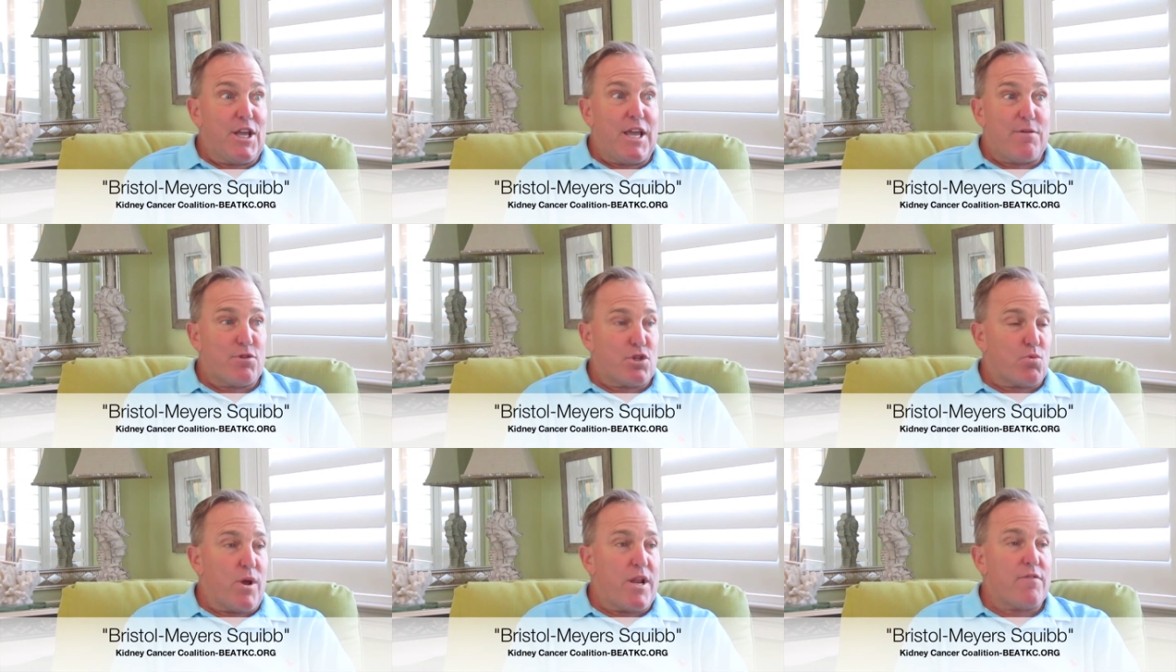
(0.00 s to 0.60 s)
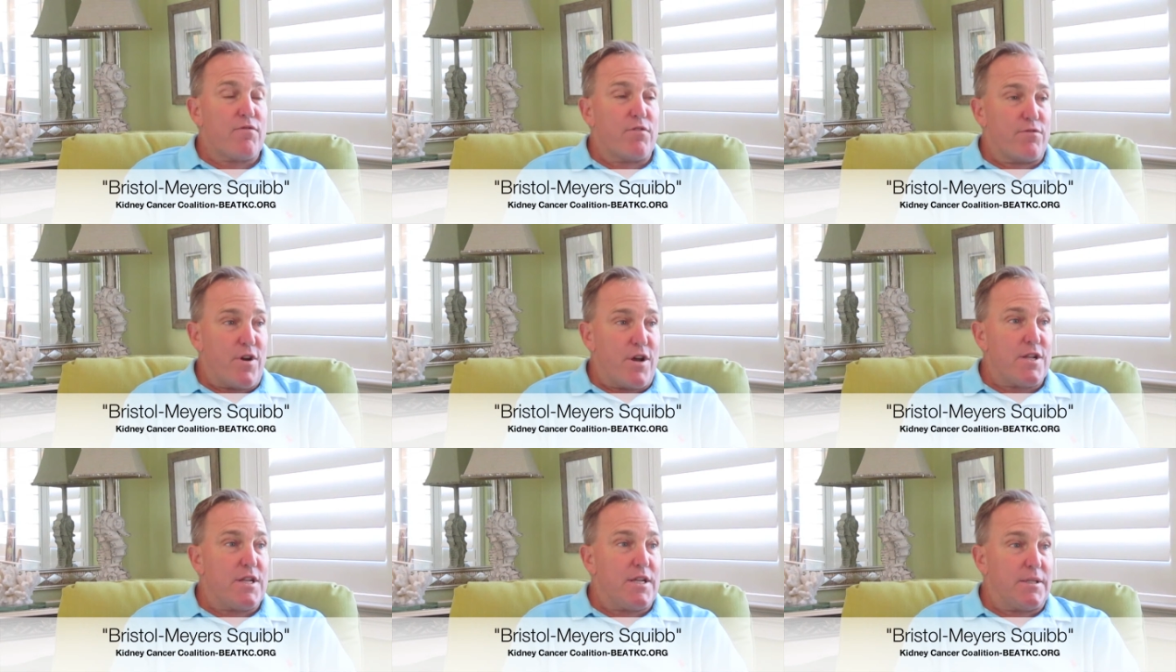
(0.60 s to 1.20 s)
He was just waiting for
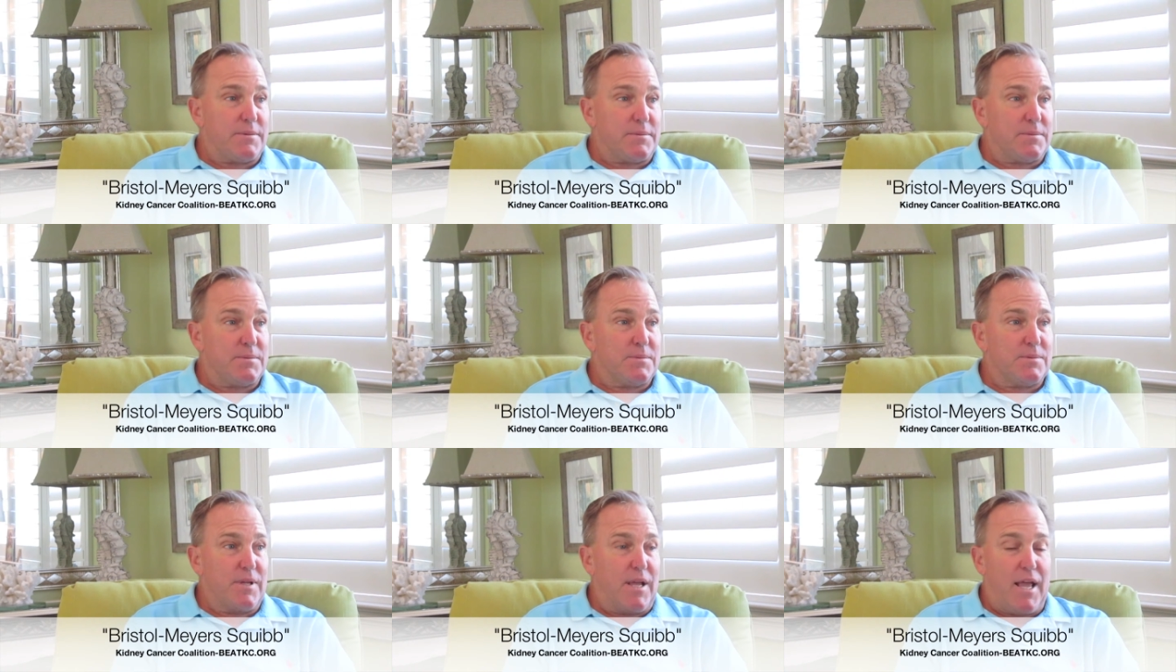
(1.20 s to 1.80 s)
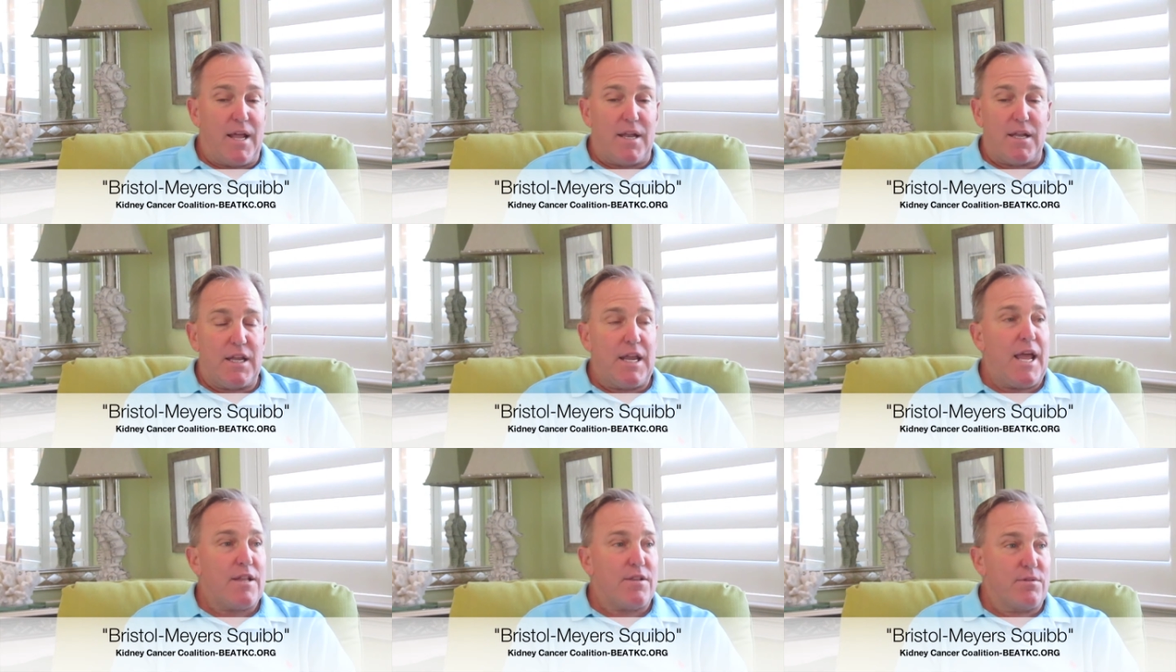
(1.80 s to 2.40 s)
funding, and
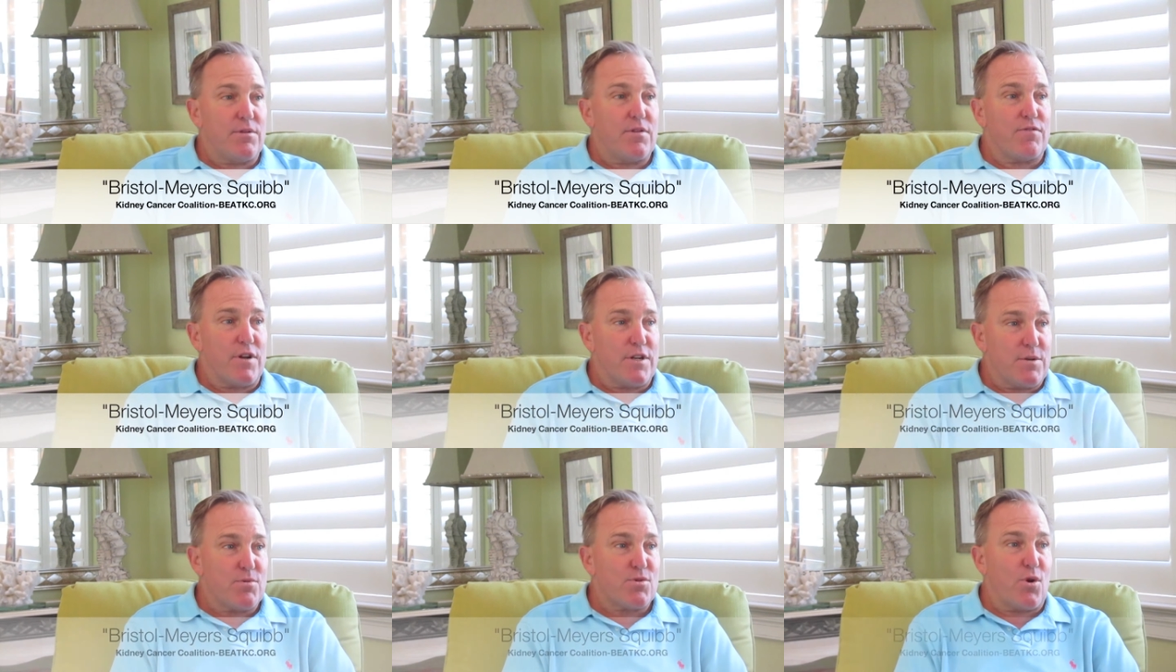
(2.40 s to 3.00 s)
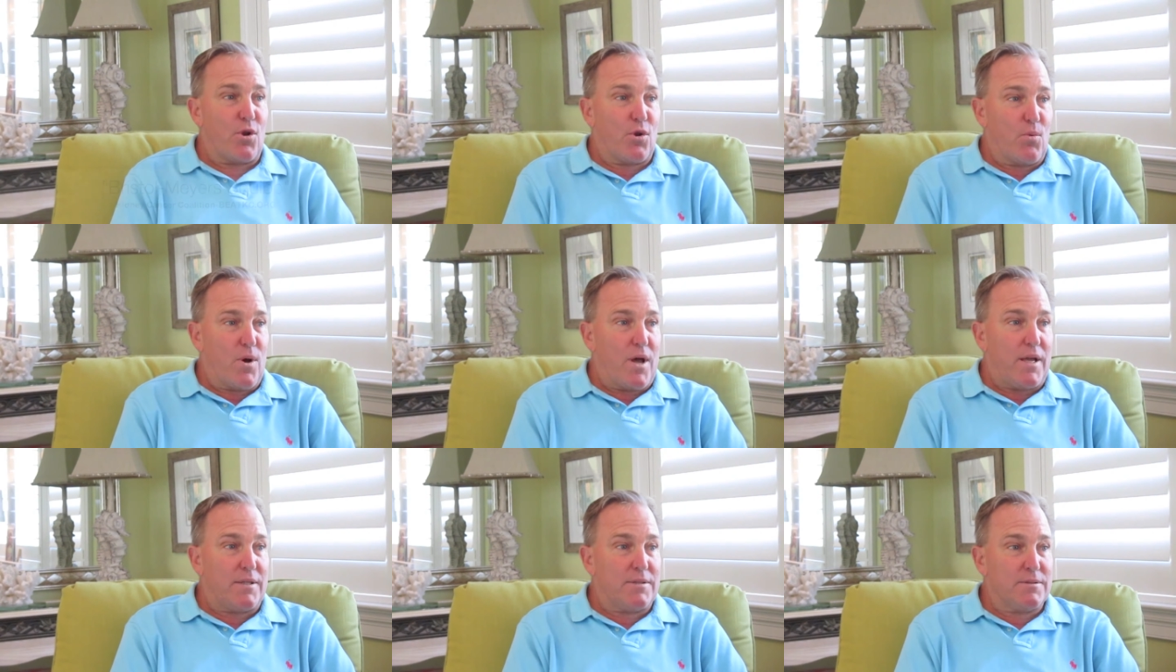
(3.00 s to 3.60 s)
the funding was on the
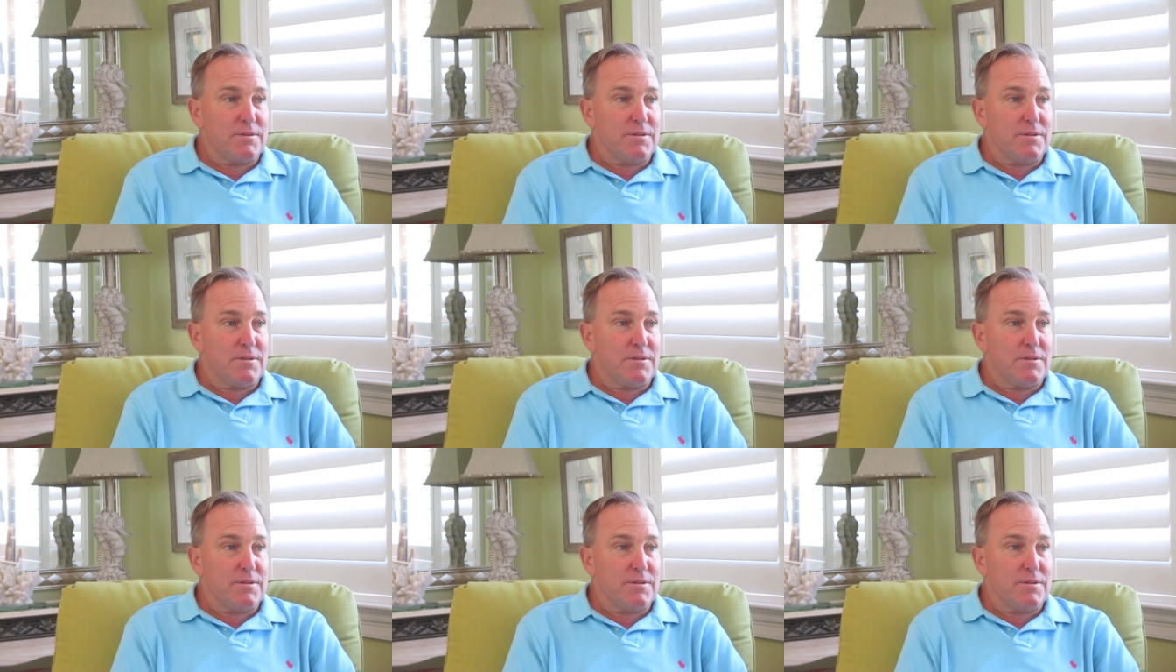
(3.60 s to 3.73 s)
way.